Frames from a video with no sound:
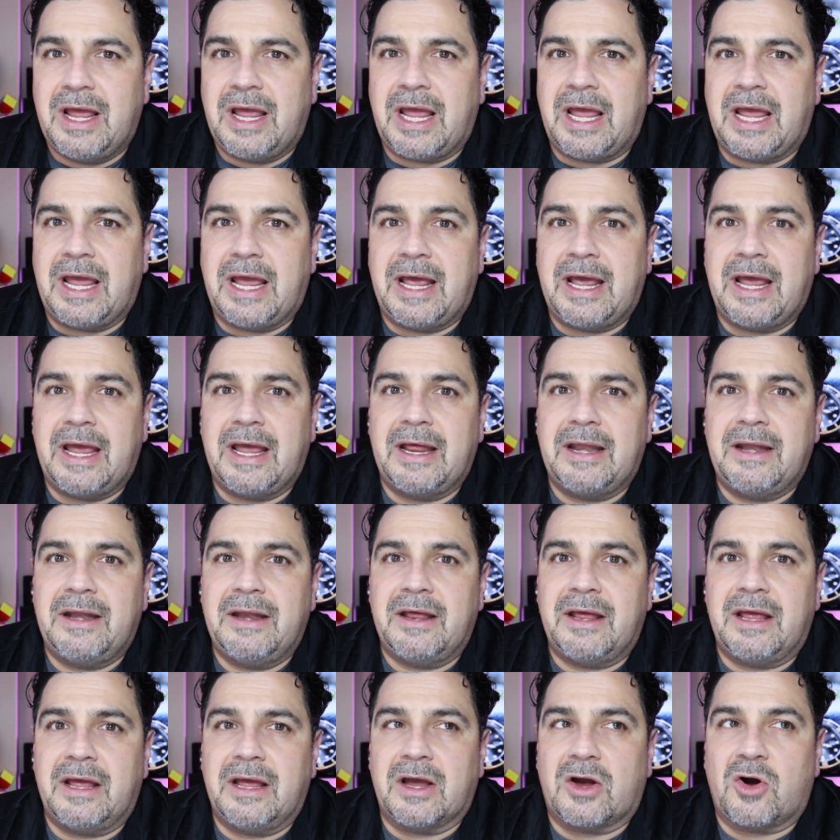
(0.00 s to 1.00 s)

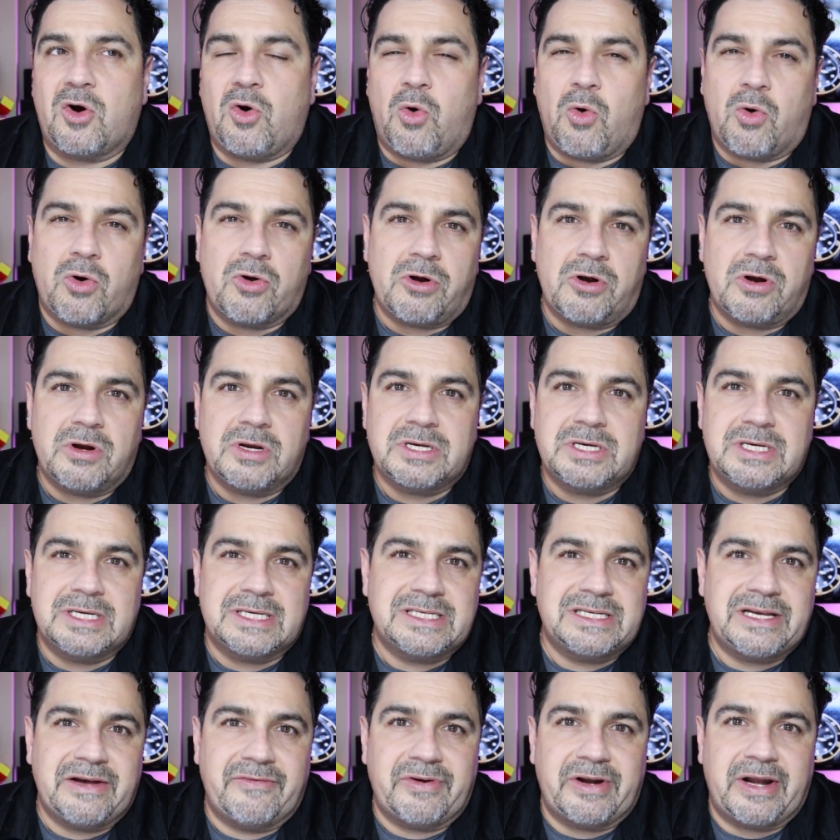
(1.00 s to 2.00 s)
1/4 to
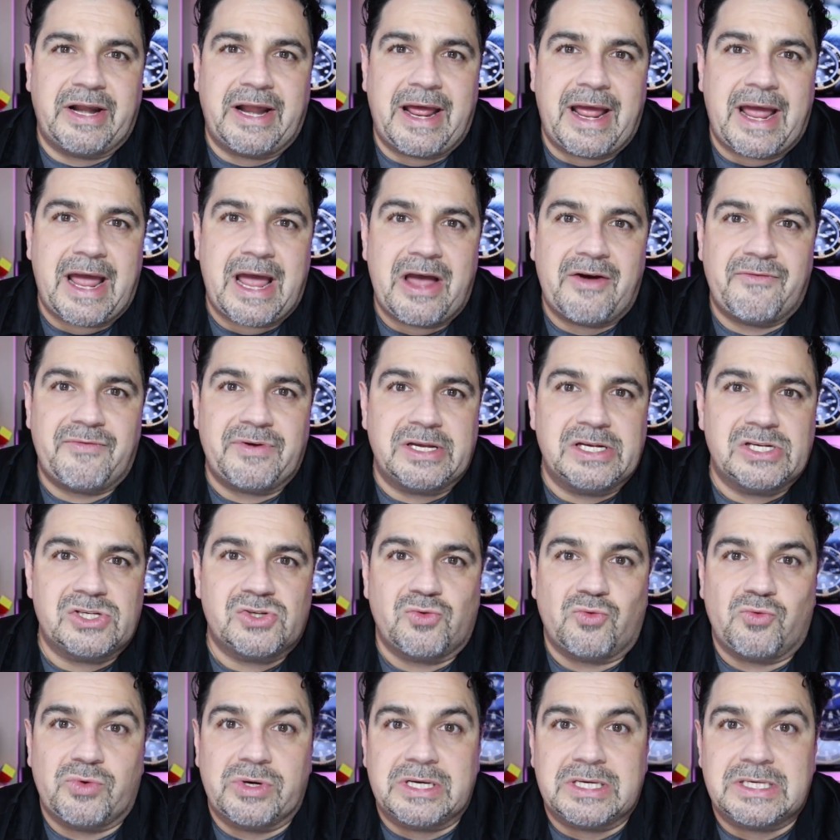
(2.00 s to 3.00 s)
7.5 inch
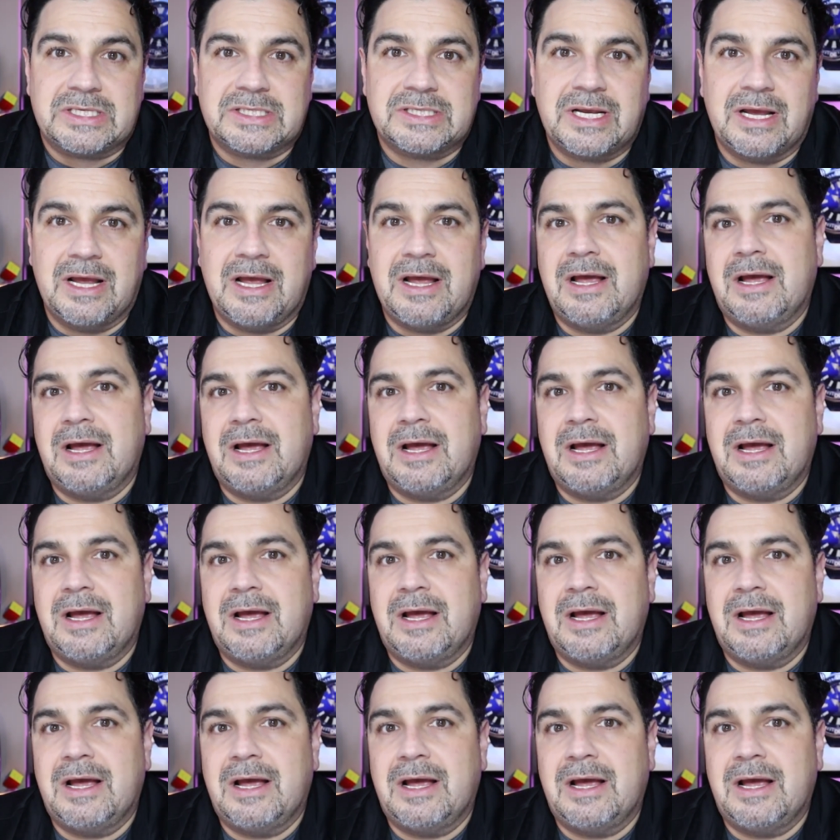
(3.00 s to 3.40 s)
wrist.